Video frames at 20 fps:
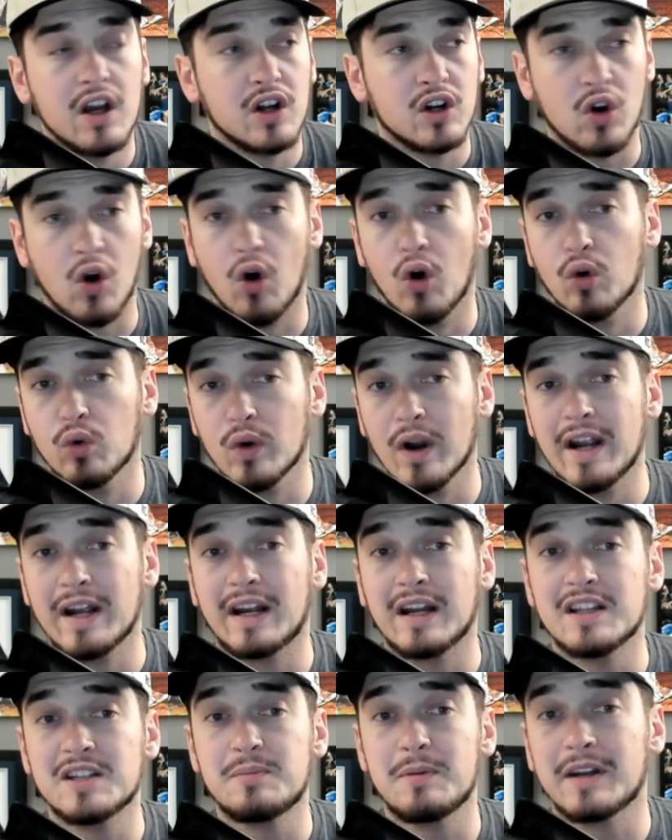Cole
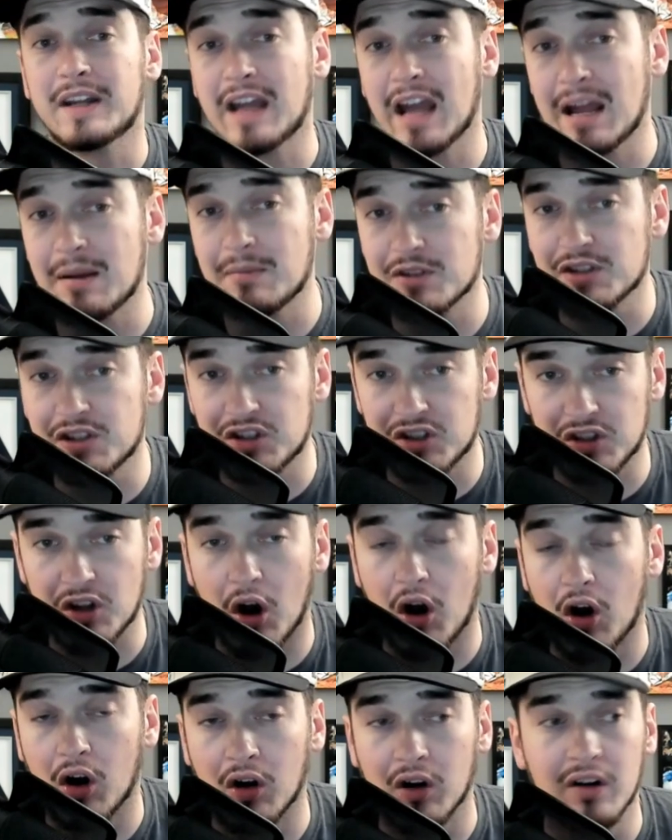Reagans became a
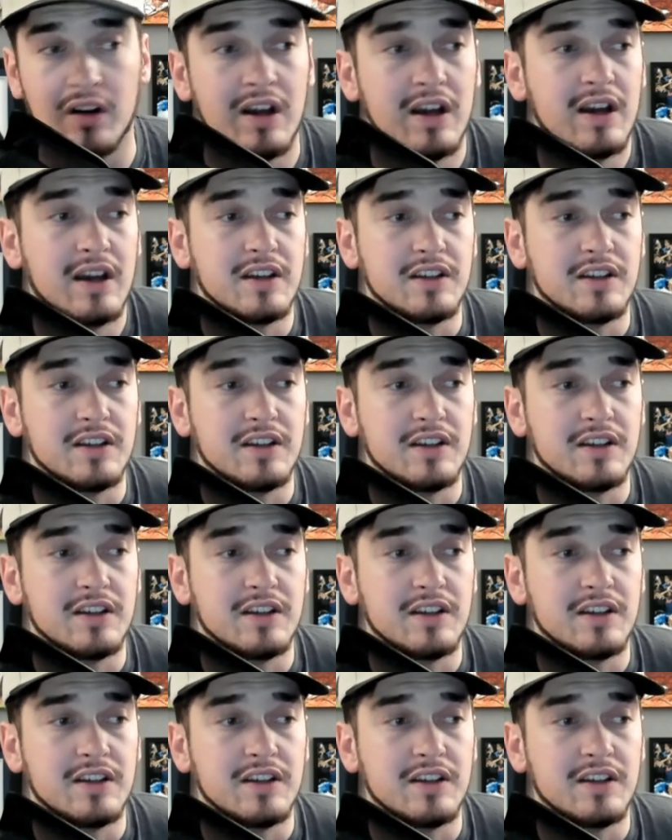star.